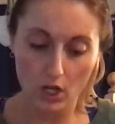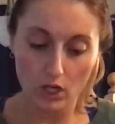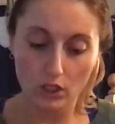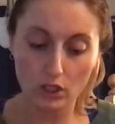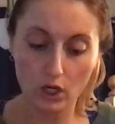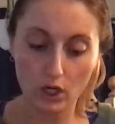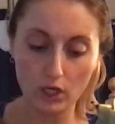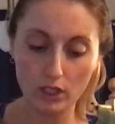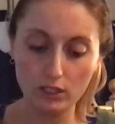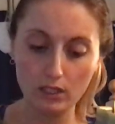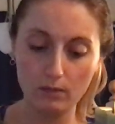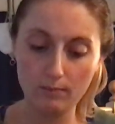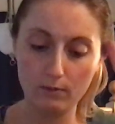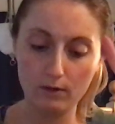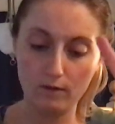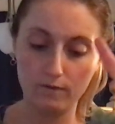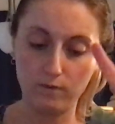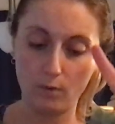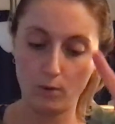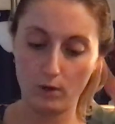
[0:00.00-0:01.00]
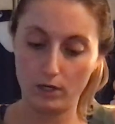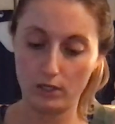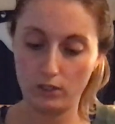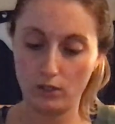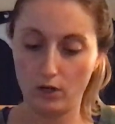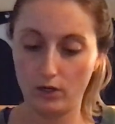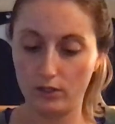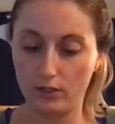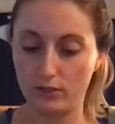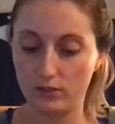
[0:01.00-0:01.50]
"Car number 4
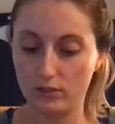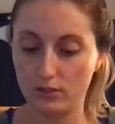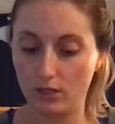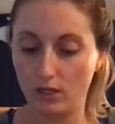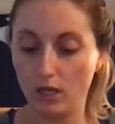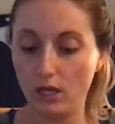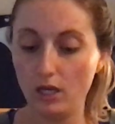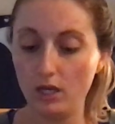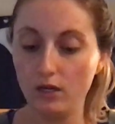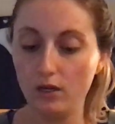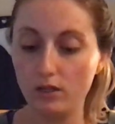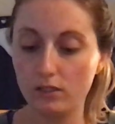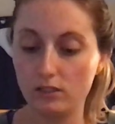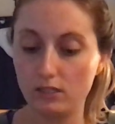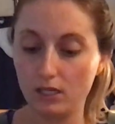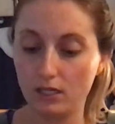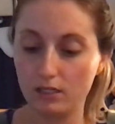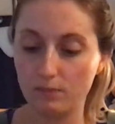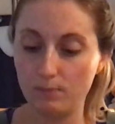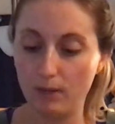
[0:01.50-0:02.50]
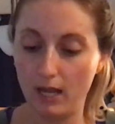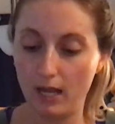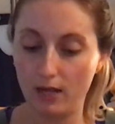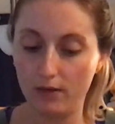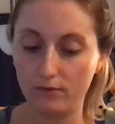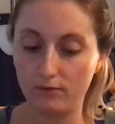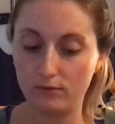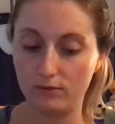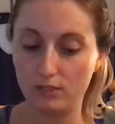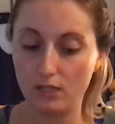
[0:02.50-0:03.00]
cost
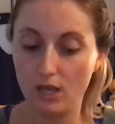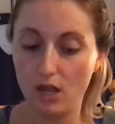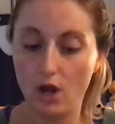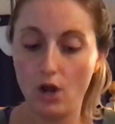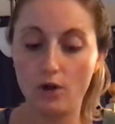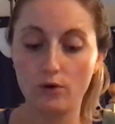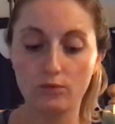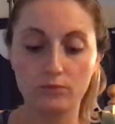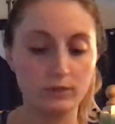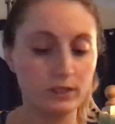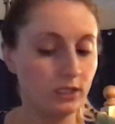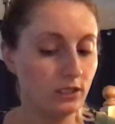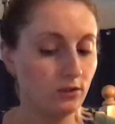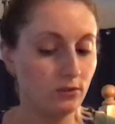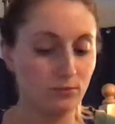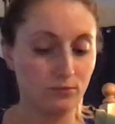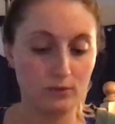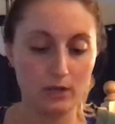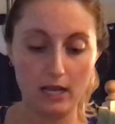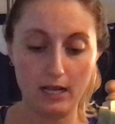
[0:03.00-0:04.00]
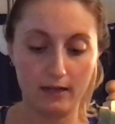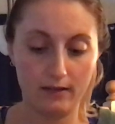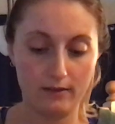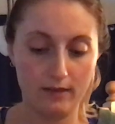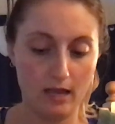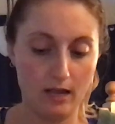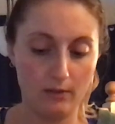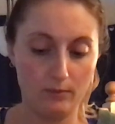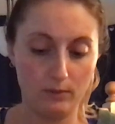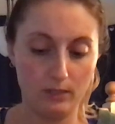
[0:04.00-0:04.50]
£86. A real wreck
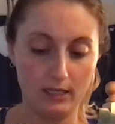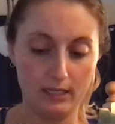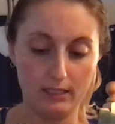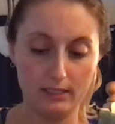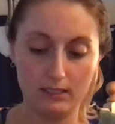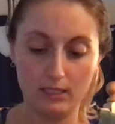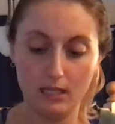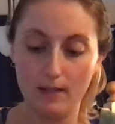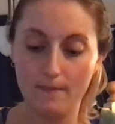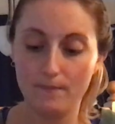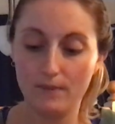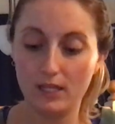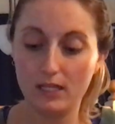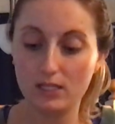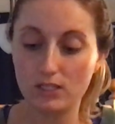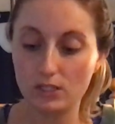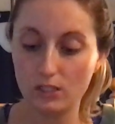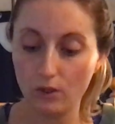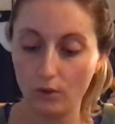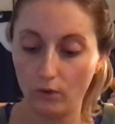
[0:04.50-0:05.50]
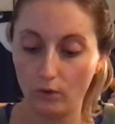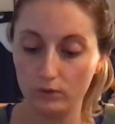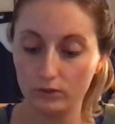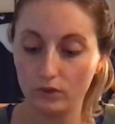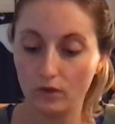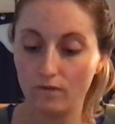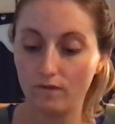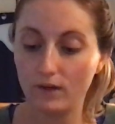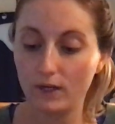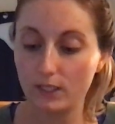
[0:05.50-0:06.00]
that was, and sold
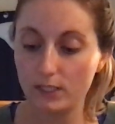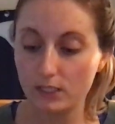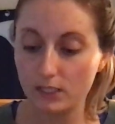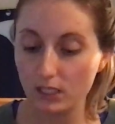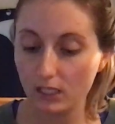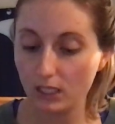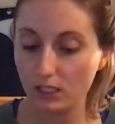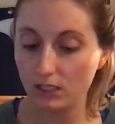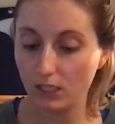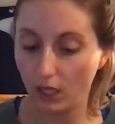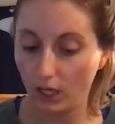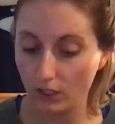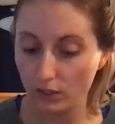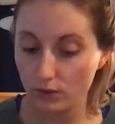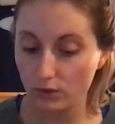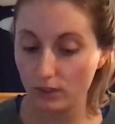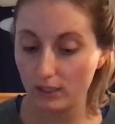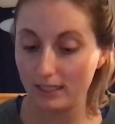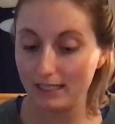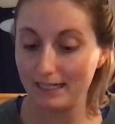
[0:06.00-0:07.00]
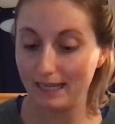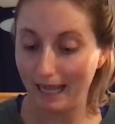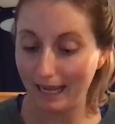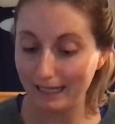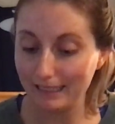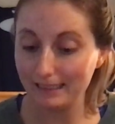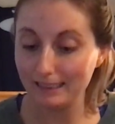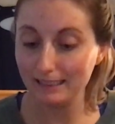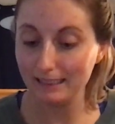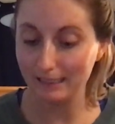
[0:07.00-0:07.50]
for
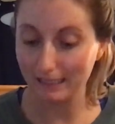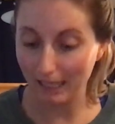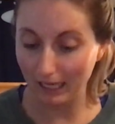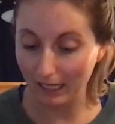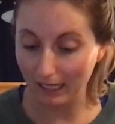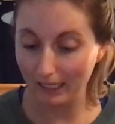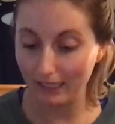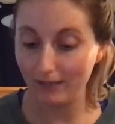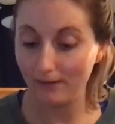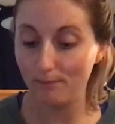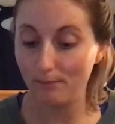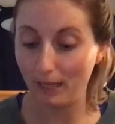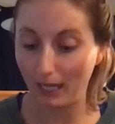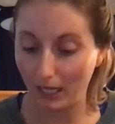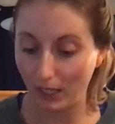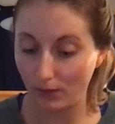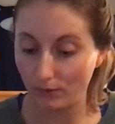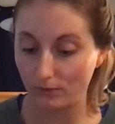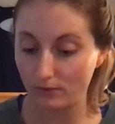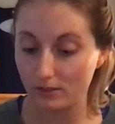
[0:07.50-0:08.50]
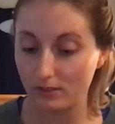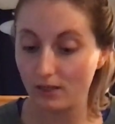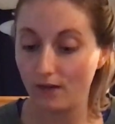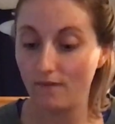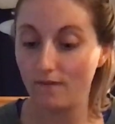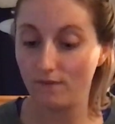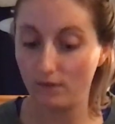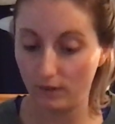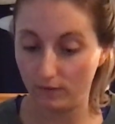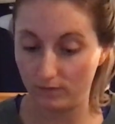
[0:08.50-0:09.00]

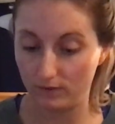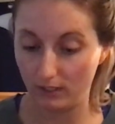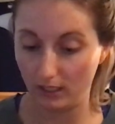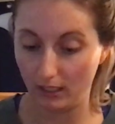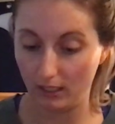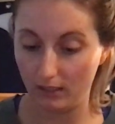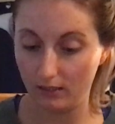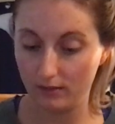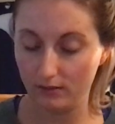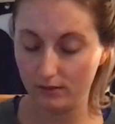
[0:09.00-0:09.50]
£699.50.